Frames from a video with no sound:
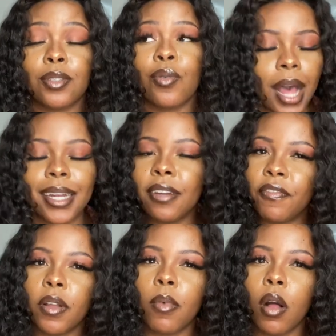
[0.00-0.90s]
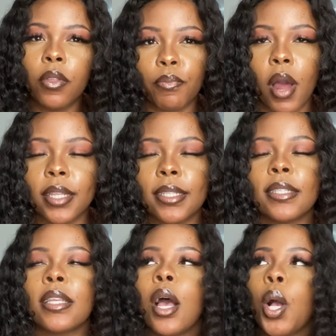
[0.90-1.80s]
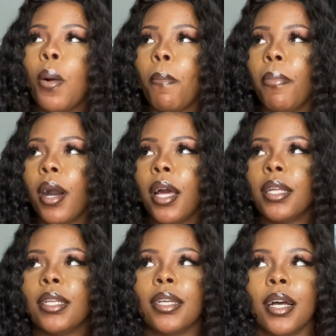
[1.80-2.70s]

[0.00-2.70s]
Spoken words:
So I didn't film all the process, but